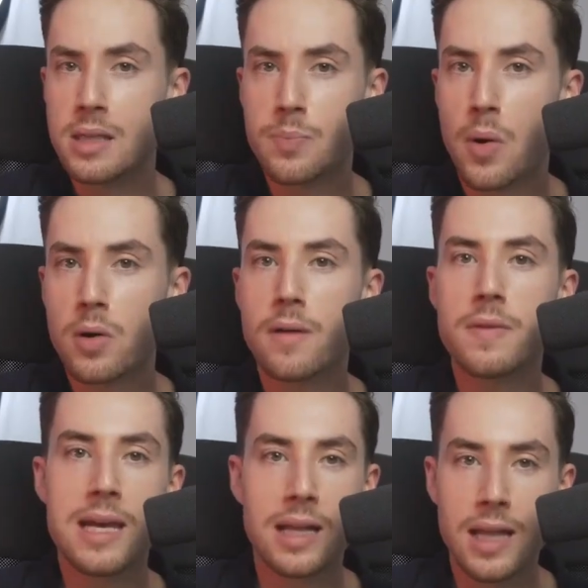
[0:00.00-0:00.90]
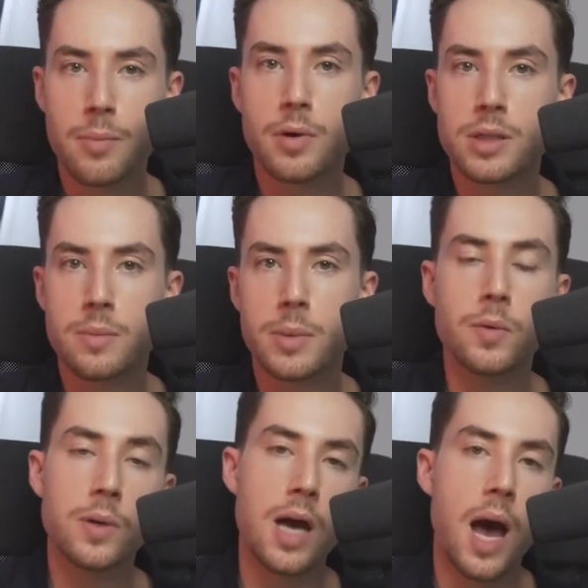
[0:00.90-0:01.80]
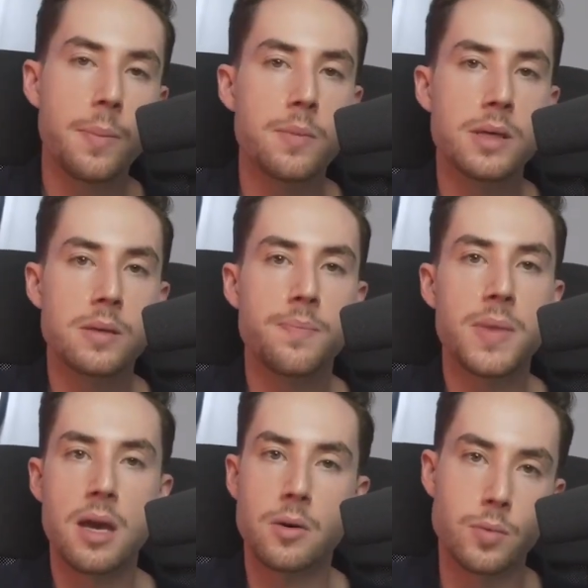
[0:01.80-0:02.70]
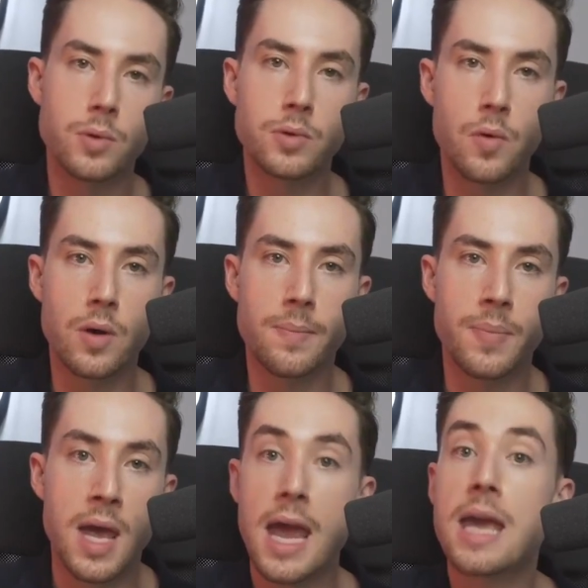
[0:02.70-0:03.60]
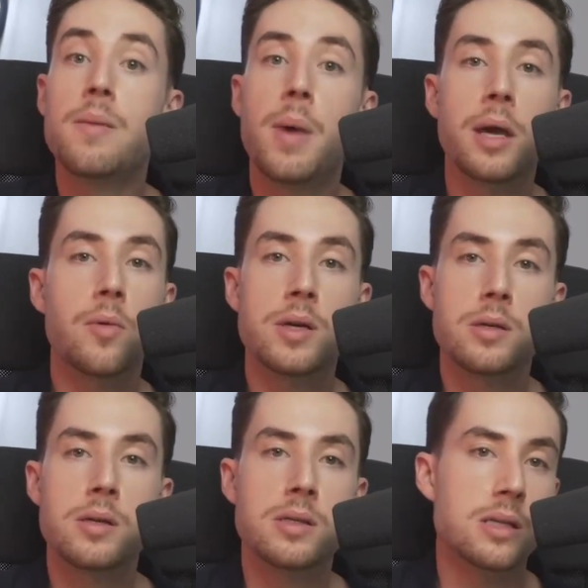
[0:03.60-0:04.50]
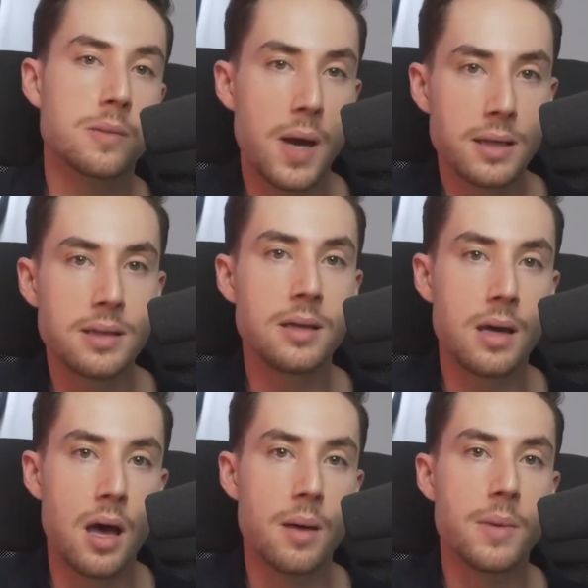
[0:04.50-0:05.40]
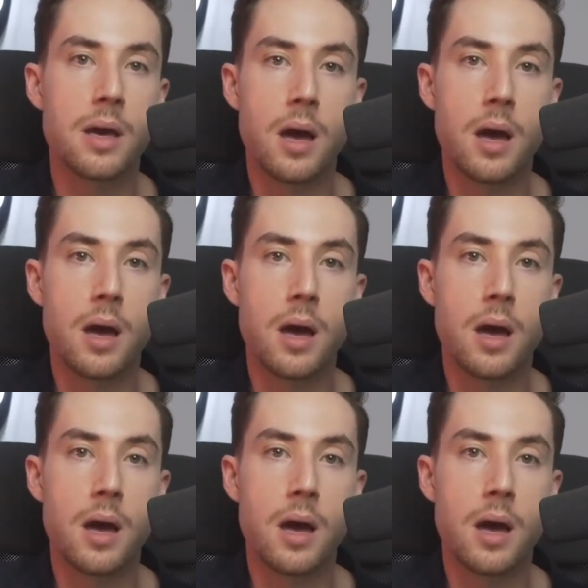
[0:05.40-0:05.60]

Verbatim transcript: this is part of the collaboration between Optimism and Worldcoin, and the migration is expected to come